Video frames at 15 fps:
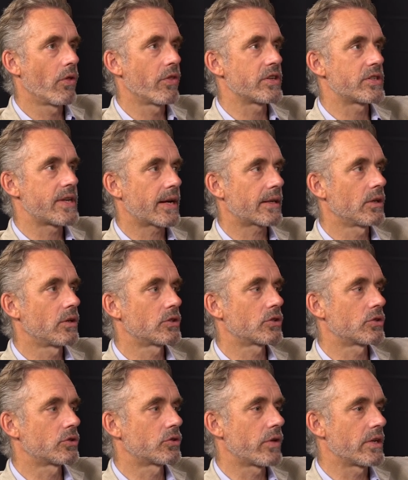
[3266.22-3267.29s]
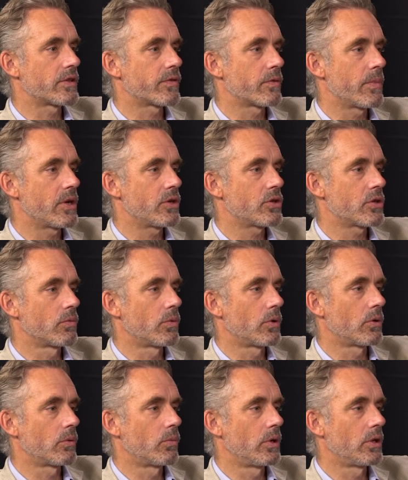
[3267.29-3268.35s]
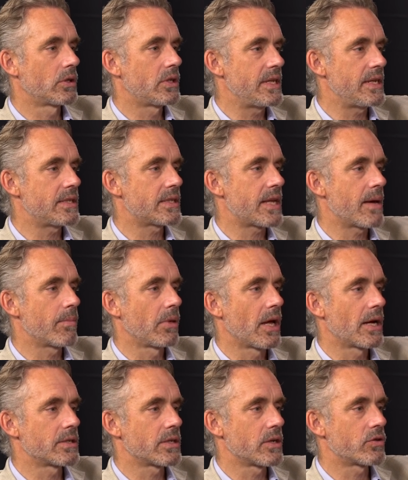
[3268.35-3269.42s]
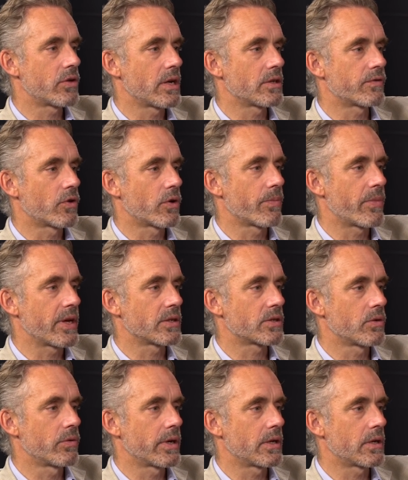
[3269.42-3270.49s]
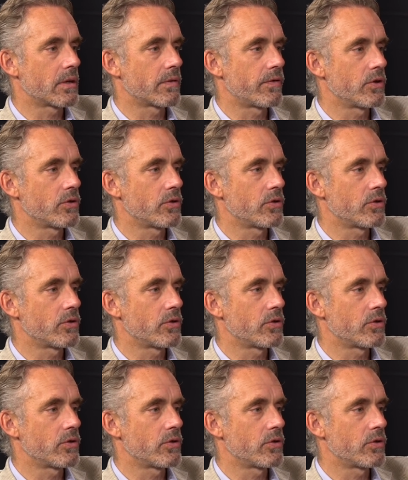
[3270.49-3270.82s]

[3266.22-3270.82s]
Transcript: all this technological transformation will, will destabilize and transform things going into the